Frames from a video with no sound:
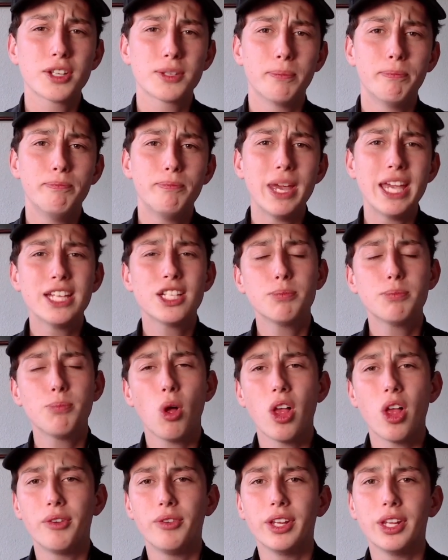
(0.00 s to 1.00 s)

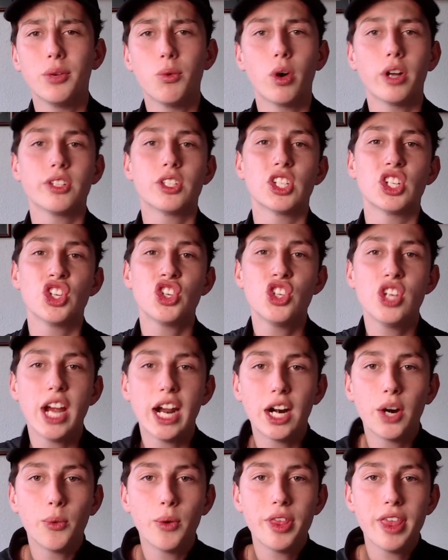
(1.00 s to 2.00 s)
baseball. I really wanted to
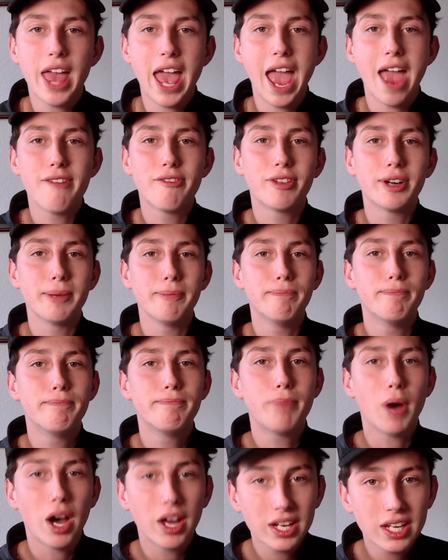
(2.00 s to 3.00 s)
share it with
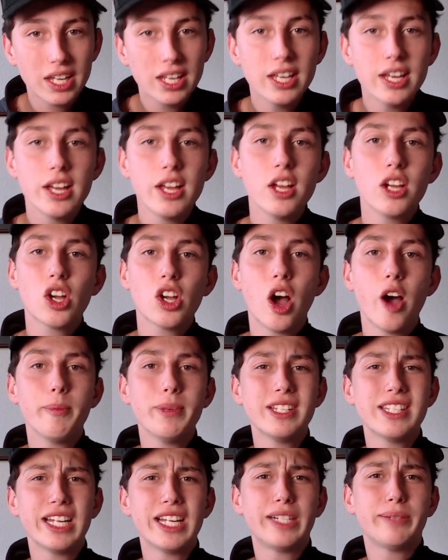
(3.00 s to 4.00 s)
everybody.
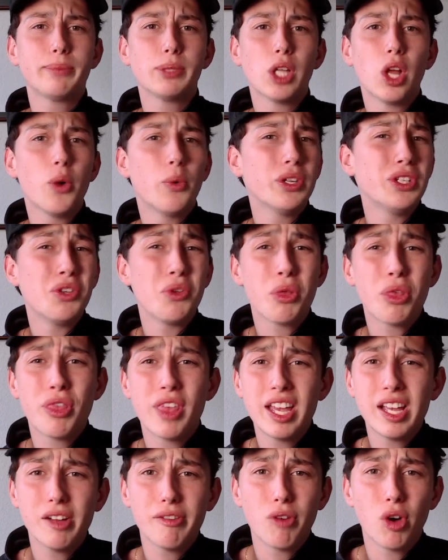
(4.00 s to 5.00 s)
Comment down below what you
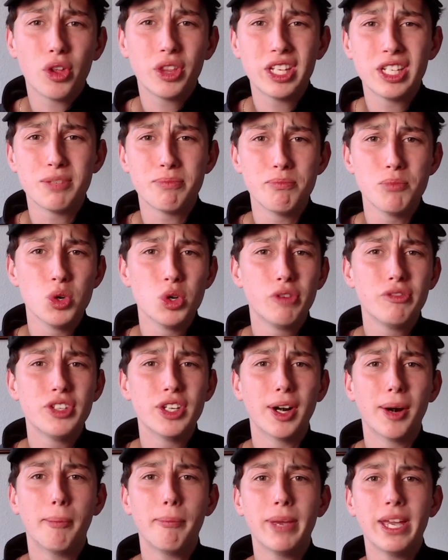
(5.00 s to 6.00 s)
think of all these
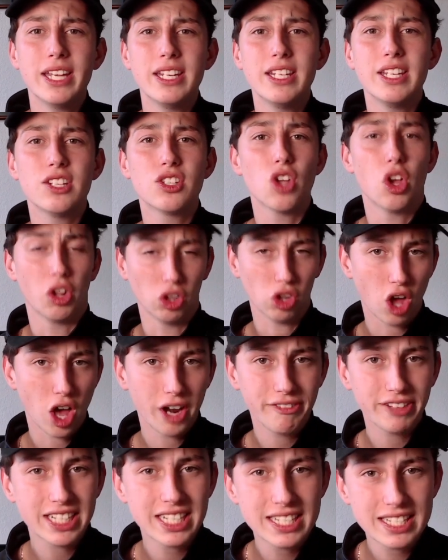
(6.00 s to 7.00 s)
moves, your opinions. A
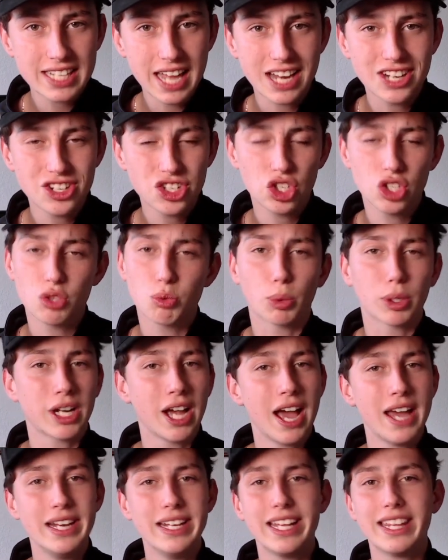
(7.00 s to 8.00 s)
lot of extensions. We're
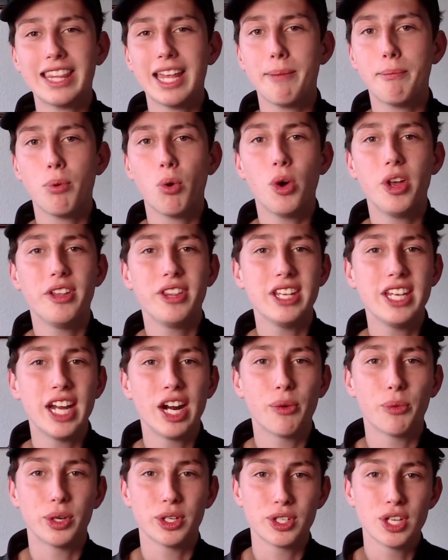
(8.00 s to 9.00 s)
kind of at that point of the
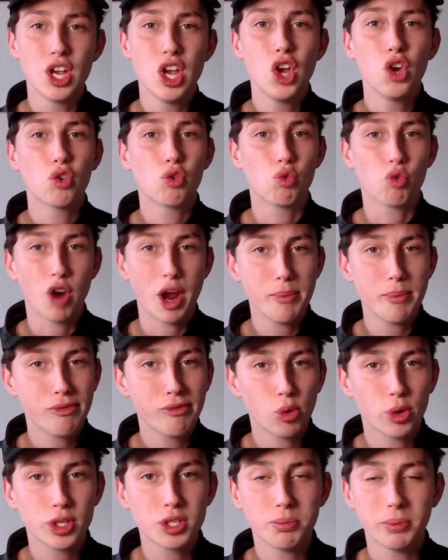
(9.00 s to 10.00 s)
year where it's right
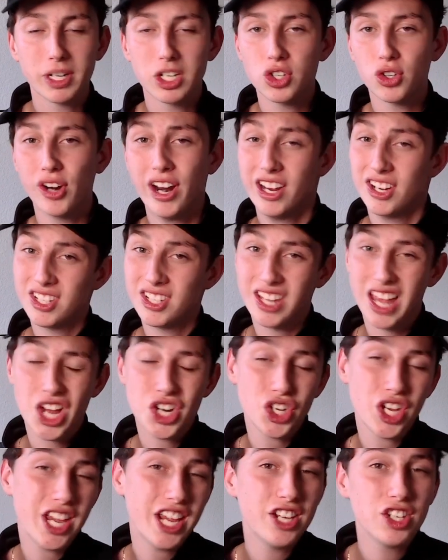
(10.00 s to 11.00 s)
before spring training
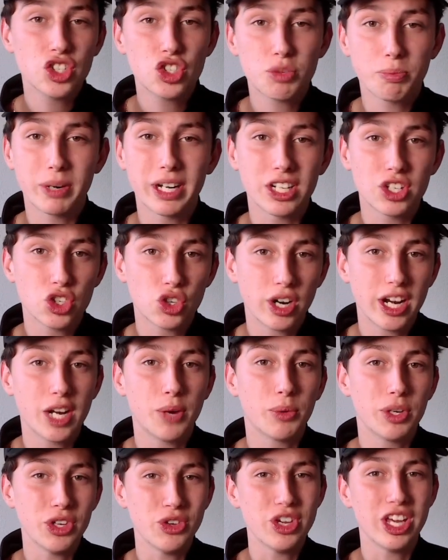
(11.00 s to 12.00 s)
/ in spring
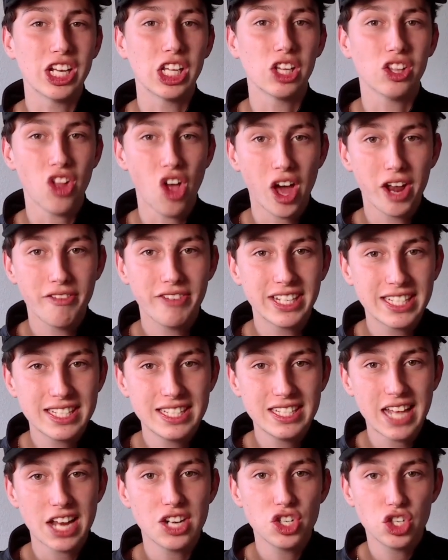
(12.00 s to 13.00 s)
training when you get a lot of
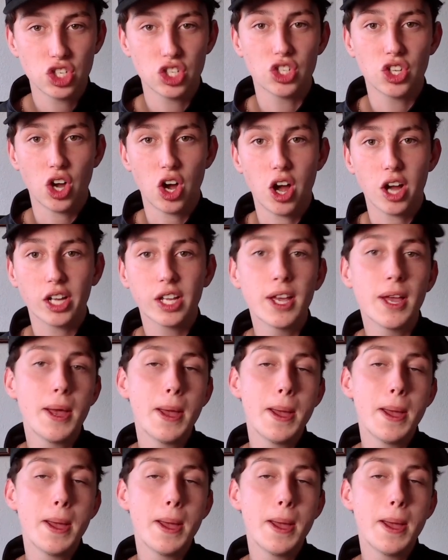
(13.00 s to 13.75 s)
extension talk.